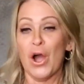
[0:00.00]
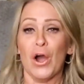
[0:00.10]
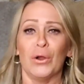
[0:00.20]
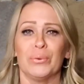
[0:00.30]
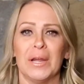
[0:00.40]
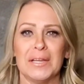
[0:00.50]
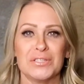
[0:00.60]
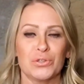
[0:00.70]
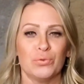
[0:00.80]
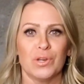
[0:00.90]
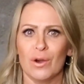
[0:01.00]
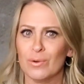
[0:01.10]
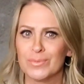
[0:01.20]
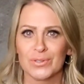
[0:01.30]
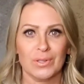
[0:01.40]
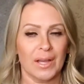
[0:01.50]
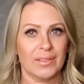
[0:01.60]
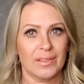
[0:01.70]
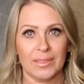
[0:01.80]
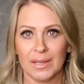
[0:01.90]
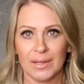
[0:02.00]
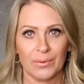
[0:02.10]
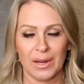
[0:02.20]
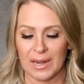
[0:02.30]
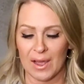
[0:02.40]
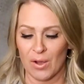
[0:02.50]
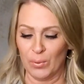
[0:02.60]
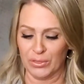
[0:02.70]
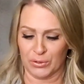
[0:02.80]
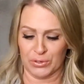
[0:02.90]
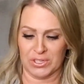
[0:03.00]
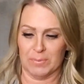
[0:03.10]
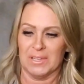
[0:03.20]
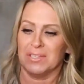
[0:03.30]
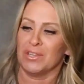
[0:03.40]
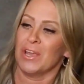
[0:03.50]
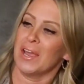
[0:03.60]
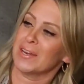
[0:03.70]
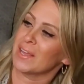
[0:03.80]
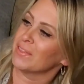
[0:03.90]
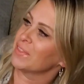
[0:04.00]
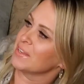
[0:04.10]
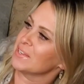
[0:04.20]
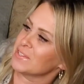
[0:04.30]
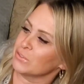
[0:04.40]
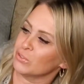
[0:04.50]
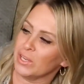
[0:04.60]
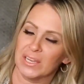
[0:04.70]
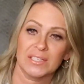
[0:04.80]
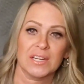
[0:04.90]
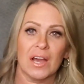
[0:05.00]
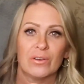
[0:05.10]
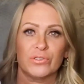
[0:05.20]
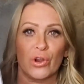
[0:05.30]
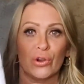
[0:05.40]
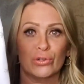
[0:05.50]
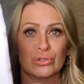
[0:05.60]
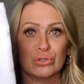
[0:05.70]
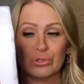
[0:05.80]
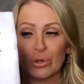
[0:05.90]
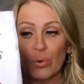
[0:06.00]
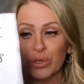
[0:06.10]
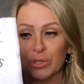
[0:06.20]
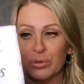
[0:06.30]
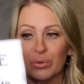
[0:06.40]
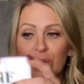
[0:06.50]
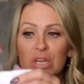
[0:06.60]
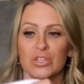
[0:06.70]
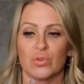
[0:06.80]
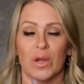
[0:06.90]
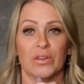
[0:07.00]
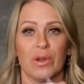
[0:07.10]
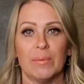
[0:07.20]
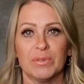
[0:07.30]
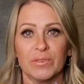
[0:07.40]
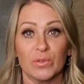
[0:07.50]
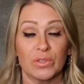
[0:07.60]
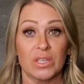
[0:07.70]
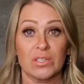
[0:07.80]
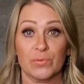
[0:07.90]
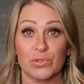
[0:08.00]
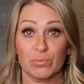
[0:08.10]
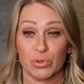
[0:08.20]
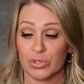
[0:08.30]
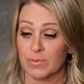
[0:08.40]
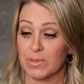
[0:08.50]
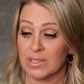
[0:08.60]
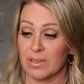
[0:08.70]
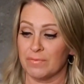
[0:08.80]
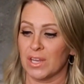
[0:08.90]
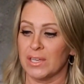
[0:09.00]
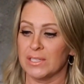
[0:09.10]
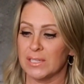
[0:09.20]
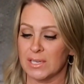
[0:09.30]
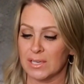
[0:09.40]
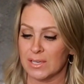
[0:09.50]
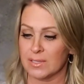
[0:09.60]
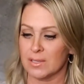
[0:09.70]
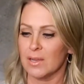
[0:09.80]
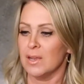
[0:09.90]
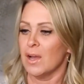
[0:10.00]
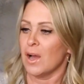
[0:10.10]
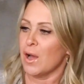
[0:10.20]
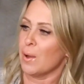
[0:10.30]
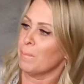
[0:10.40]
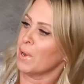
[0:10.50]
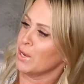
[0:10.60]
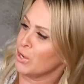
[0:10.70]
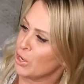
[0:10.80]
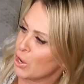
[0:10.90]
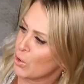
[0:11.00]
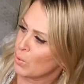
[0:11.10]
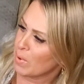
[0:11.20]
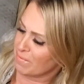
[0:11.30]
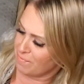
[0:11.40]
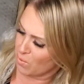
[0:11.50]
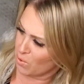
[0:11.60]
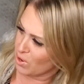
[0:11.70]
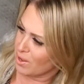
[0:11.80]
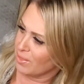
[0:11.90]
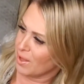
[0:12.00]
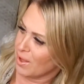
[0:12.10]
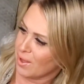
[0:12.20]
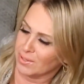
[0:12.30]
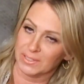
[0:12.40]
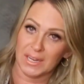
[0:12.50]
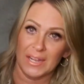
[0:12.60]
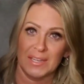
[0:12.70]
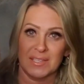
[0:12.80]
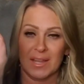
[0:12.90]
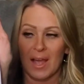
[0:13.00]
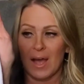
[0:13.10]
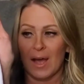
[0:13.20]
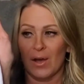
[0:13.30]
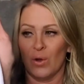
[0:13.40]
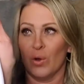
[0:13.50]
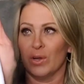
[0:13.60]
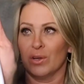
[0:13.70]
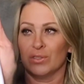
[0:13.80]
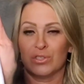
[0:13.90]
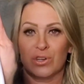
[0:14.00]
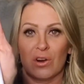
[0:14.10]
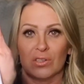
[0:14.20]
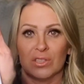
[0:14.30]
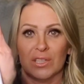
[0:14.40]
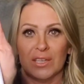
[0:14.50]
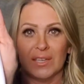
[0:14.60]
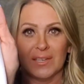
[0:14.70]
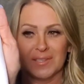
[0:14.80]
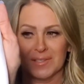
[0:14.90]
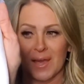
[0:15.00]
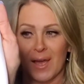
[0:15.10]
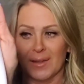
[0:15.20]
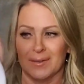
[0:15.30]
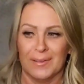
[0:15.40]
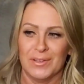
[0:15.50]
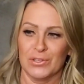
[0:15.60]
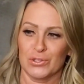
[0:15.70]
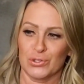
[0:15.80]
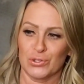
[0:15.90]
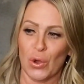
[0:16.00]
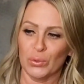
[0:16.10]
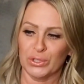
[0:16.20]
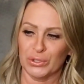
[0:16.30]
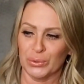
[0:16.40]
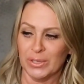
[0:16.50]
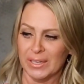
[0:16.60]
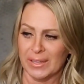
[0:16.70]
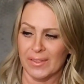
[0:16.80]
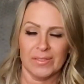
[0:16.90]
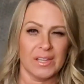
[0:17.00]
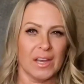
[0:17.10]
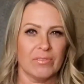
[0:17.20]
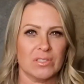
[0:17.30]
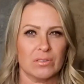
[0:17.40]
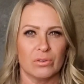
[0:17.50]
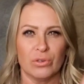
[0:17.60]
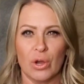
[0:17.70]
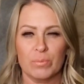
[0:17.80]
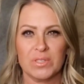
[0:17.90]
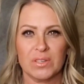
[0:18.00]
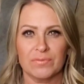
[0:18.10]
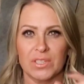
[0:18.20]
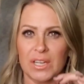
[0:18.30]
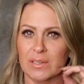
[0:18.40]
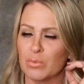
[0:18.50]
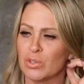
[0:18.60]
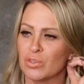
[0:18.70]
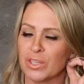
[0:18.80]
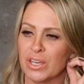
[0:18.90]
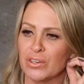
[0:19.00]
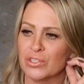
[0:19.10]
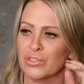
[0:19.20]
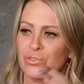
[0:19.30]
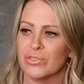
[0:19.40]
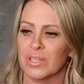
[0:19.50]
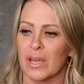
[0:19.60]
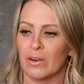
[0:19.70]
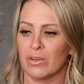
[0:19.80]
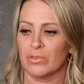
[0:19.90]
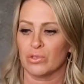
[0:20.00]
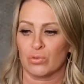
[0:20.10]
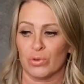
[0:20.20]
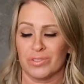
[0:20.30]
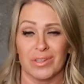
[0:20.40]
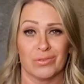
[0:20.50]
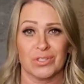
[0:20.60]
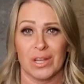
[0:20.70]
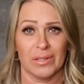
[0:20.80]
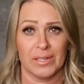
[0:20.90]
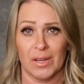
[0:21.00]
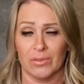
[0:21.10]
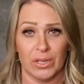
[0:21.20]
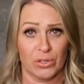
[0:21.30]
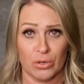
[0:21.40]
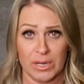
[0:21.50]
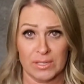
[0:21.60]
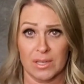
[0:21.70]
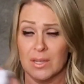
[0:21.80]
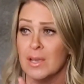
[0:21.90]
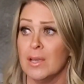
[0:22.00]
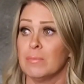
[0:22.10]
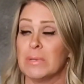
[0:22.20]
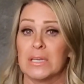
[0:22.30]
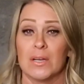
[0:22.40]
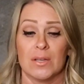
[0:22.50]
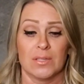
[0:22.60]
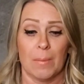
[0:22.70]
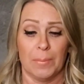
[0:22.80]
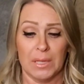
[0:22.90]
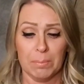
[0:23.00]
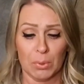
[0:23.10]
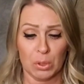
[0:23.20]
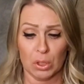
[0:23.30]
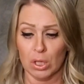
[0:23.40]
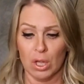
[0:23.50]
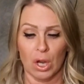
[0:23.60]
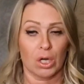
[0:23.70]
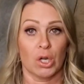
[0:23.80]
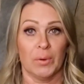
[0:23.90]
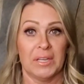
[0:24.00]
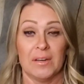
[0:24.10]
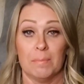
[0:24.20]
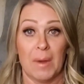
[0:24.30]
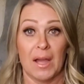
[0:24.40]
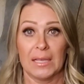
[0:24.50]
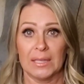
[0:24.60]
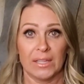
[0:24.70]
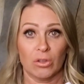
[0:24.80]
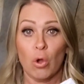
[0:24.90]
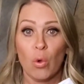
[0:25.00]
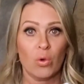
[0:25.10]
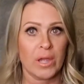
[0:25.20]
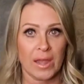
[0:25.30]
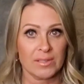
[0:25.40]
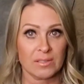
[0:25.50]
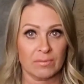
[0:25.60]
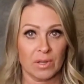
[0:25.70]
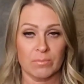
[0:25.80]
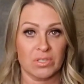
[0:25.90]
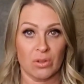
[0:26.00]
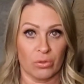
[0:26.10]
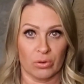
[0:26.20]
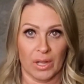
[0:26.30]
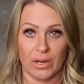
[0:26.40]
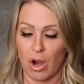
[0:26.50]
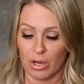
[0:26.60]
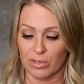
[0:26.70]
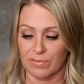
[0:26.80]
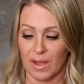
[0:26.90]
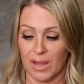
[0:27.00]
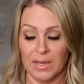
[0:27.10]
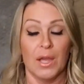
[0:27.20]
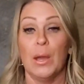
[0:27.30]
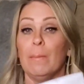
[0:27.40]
All right, so gnomes are like the thing right now with Christmas, and these little hand towels are so cute. So I grabbed a few of these for some Christmas gift ideas. But gnome for the holidays, how darling is that? So cute. And then they have these little gnome stuffed animal characters that are in the stores, and they're selling out like crazy because people are going in and buying like the whole case of them, so they're like hard to find.